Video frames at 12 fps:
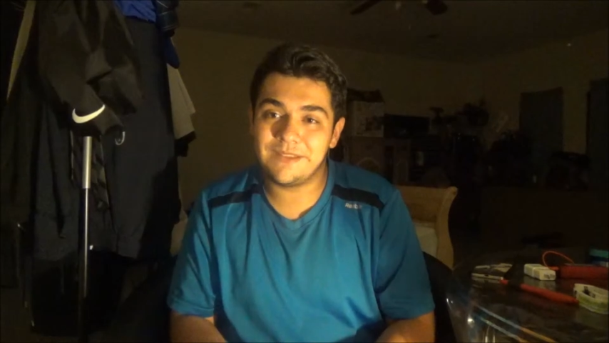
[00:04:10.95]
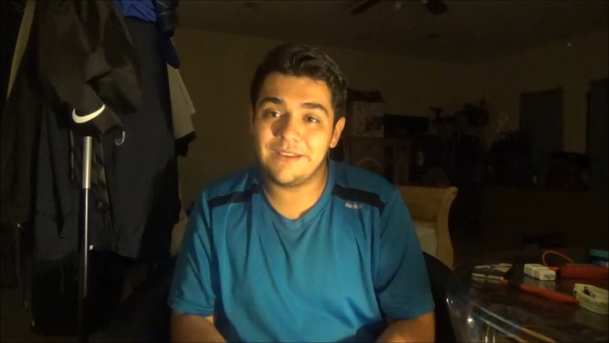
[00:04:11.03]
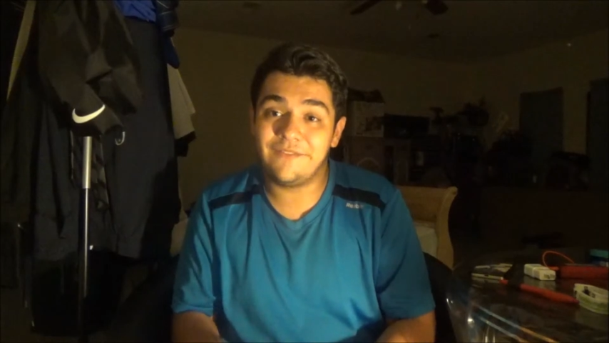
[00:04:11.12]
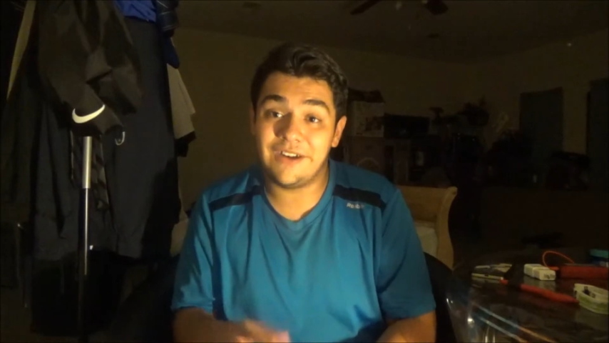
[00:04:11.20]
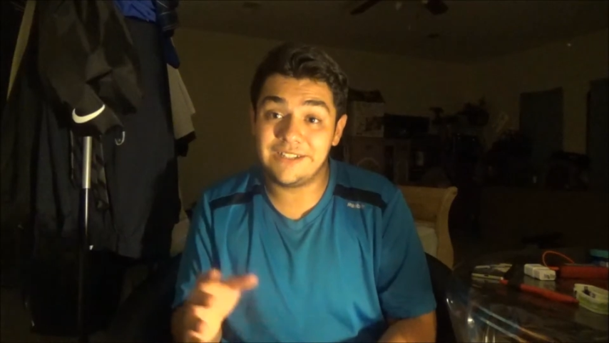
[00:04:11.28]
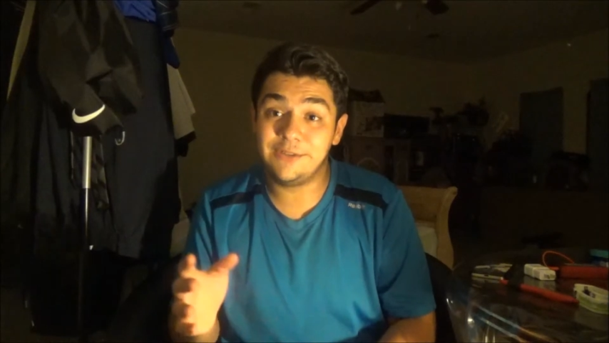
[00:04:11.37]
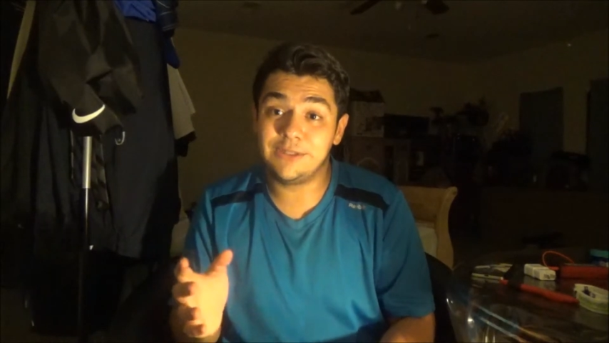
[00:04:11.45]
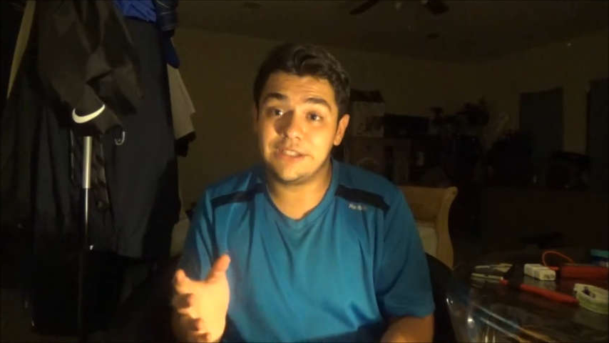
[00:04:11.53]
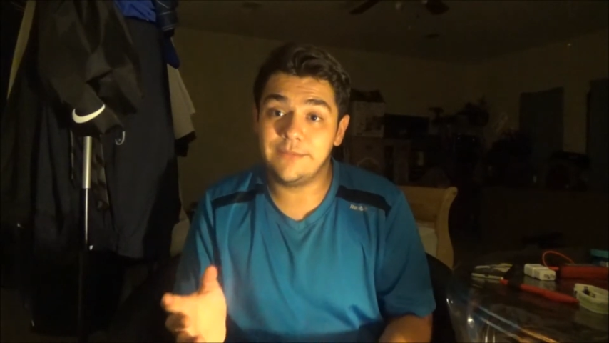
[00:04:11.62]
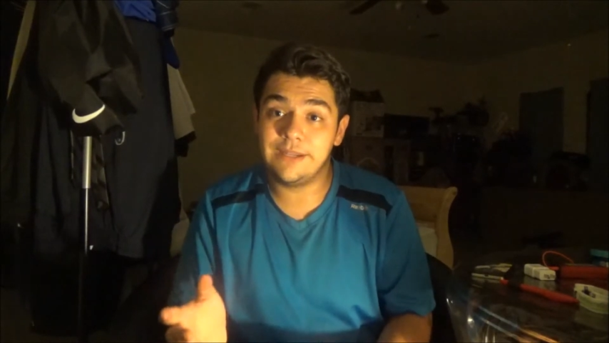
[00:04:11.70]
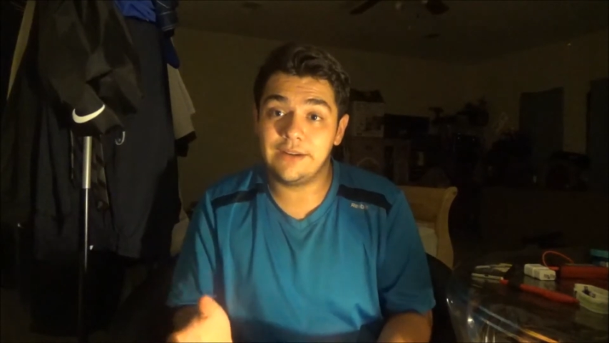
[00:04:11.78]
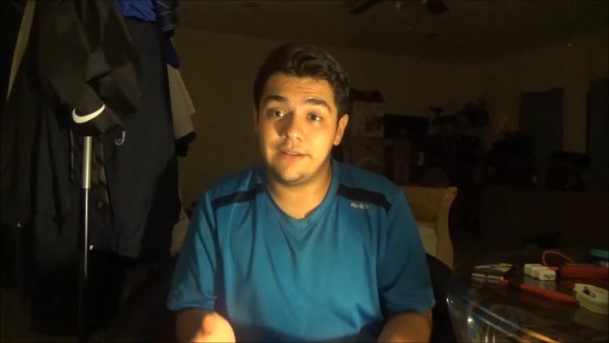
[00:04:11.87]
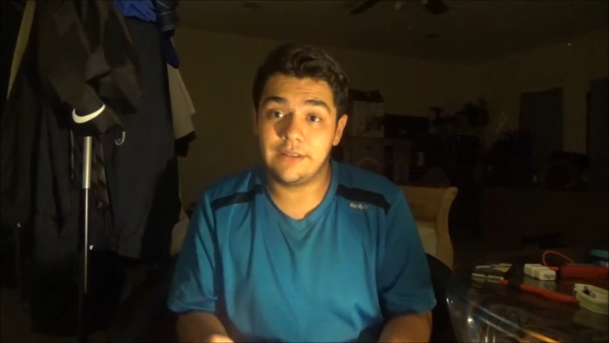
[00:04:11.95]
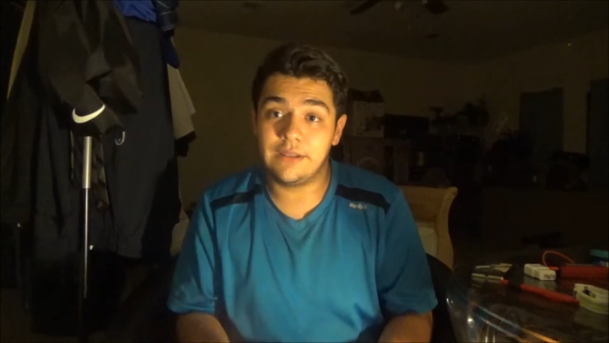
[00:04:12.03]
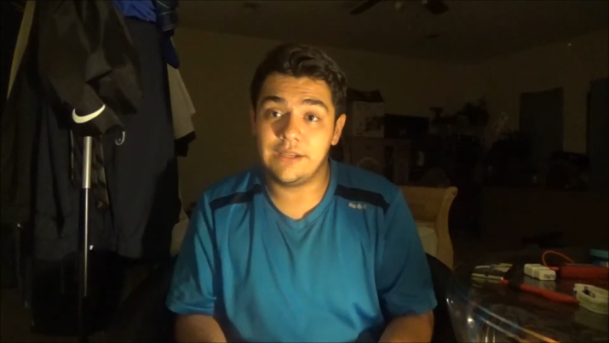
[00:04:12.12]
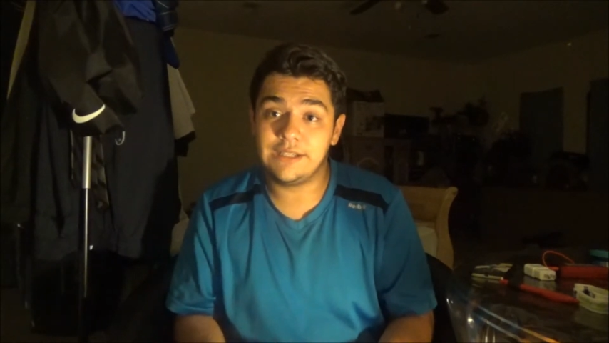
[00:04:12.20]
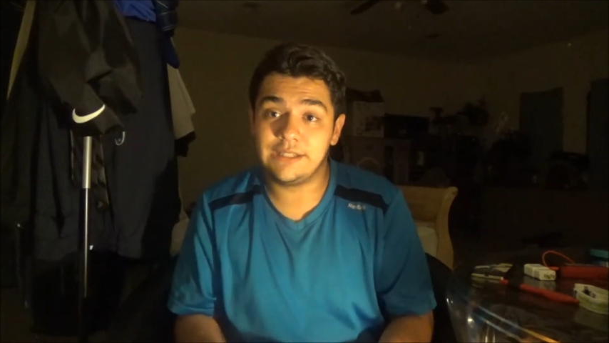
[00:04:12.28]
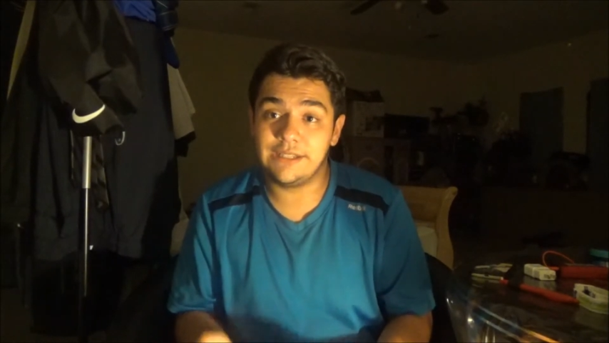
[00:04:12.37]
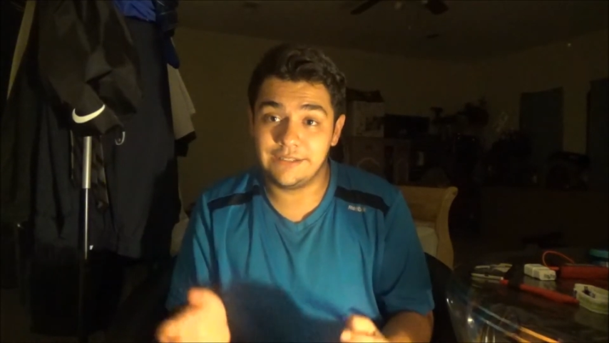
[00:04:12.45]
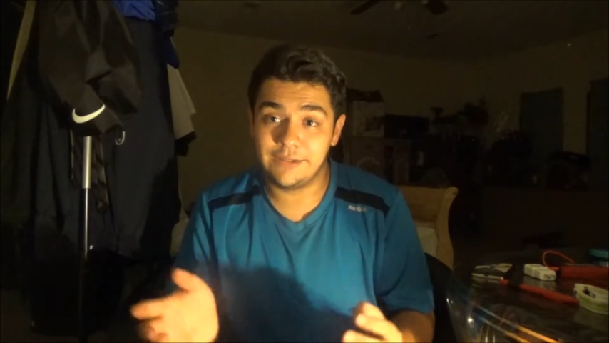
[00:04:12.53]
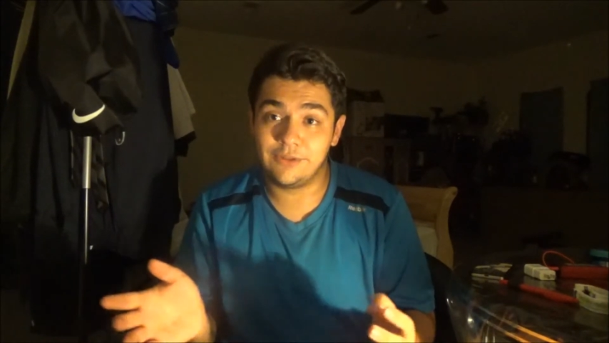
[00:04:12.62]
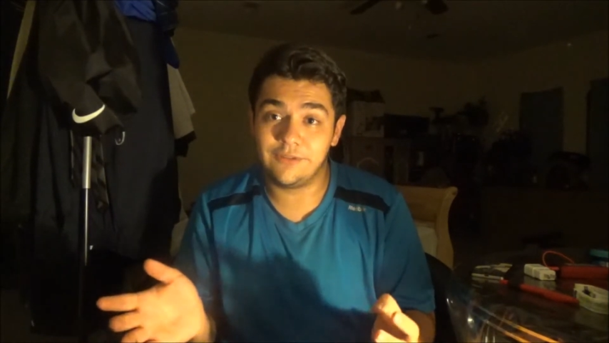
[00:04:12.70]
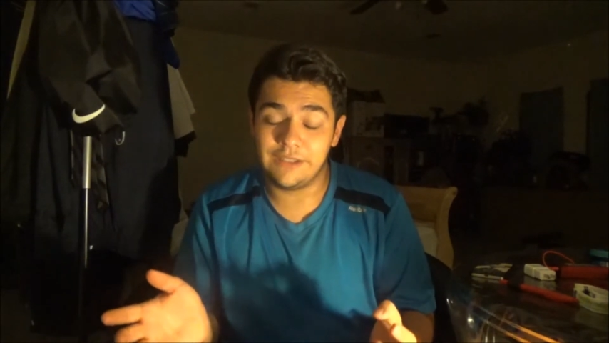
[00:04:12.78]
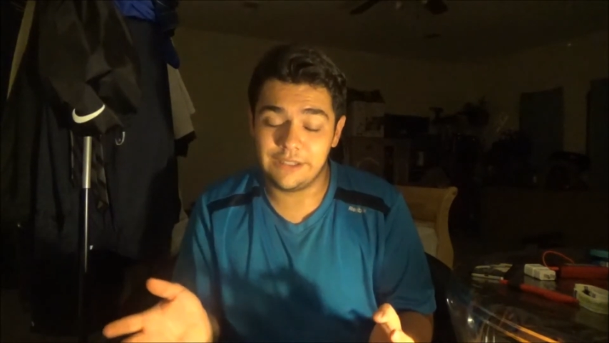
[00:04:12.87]
Foxy was coming out of the closet, like
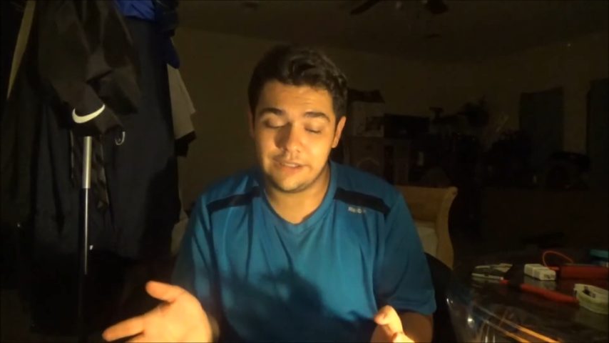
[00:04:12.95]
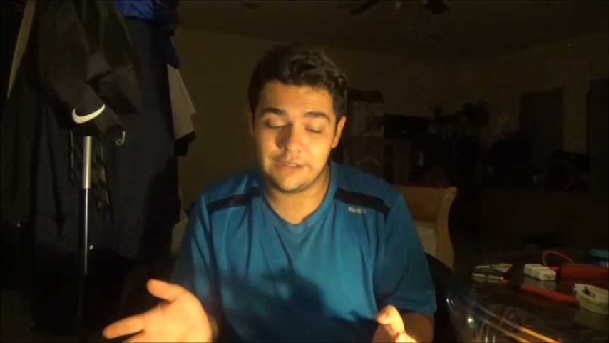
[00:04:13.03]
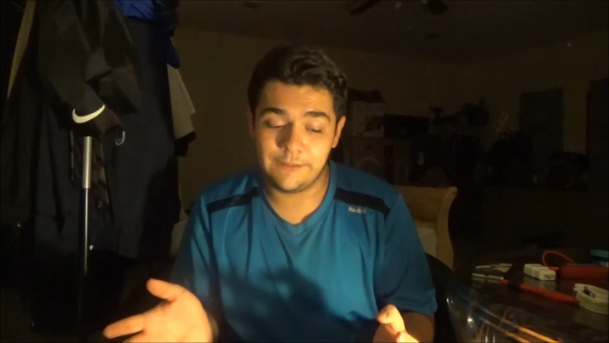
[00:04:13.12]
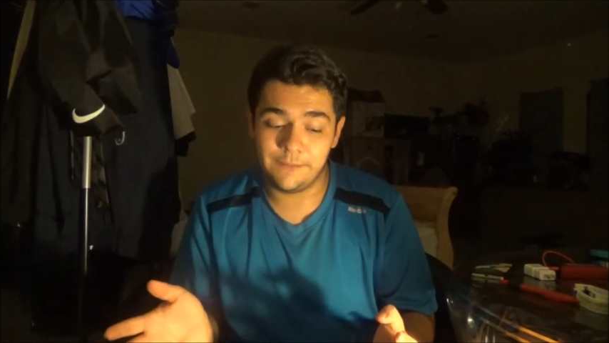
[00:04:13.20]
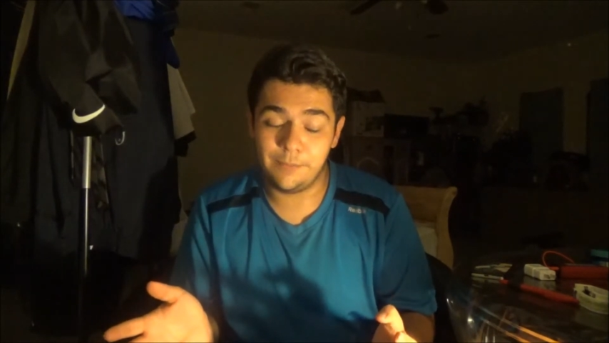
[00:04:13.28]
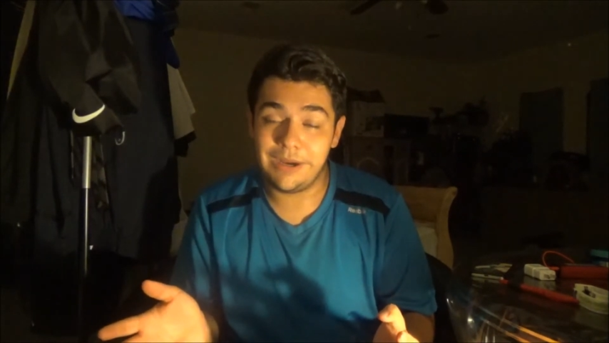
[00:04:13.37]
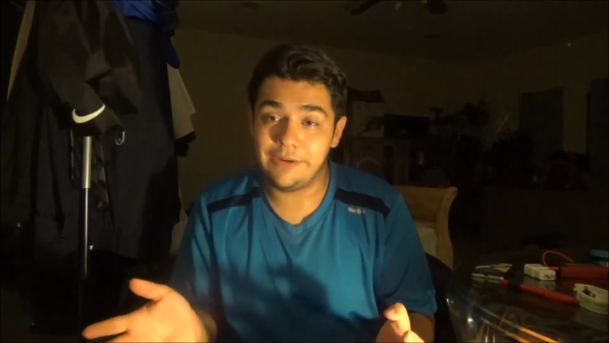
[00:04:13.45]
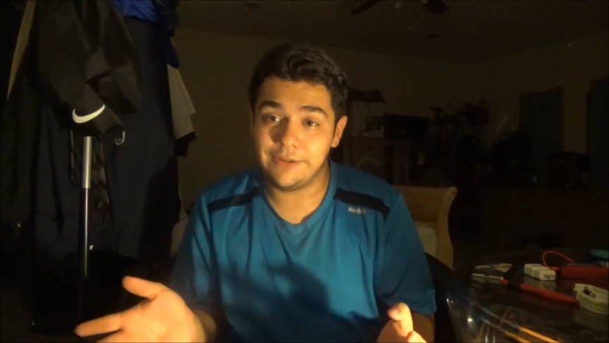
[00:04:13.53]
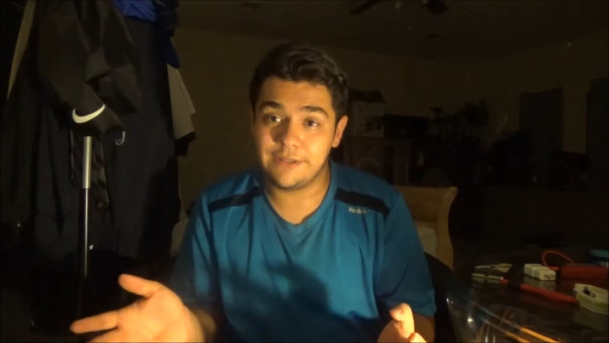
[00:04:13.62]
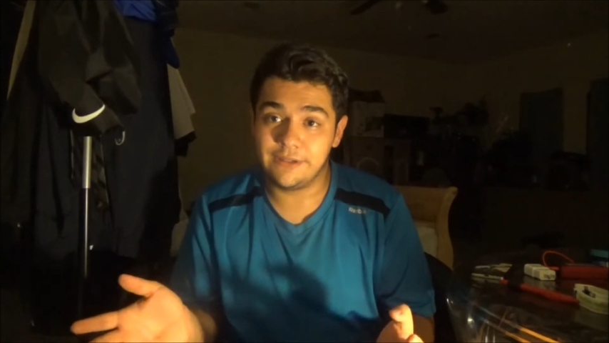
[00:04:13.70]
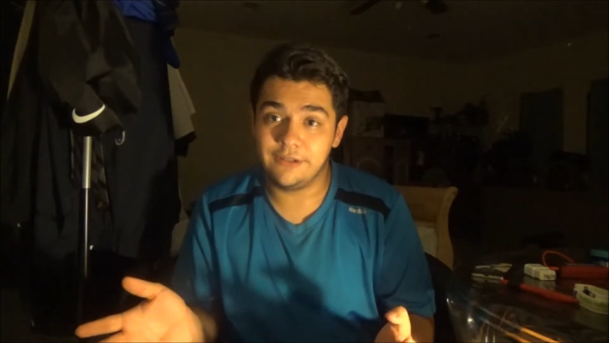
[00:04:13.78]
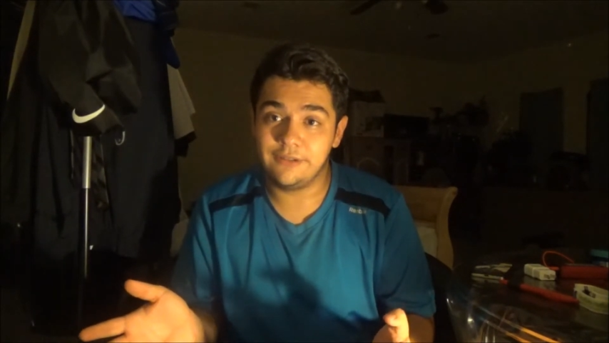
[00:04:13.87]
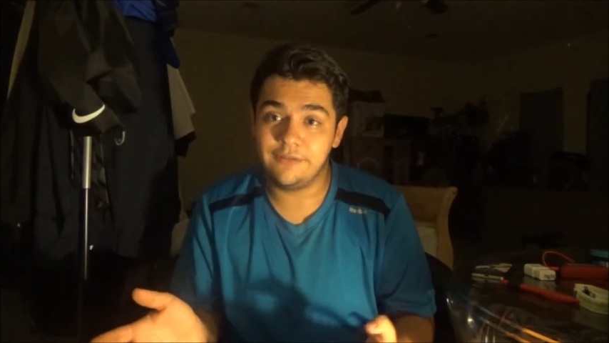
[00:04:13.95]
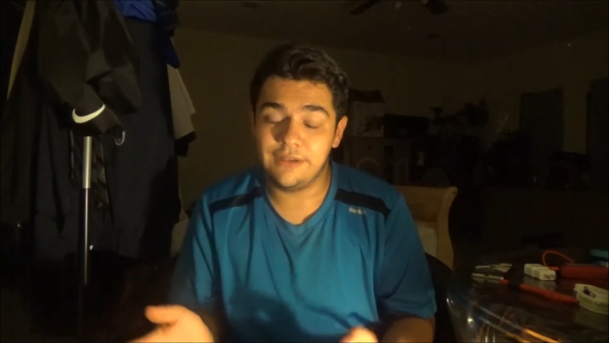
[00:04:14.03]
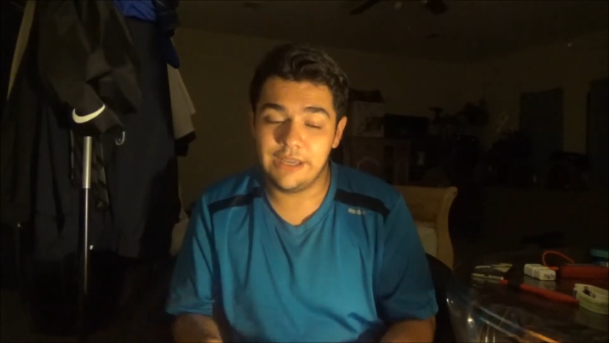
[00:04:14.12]
sort of like um, Pirates Cove,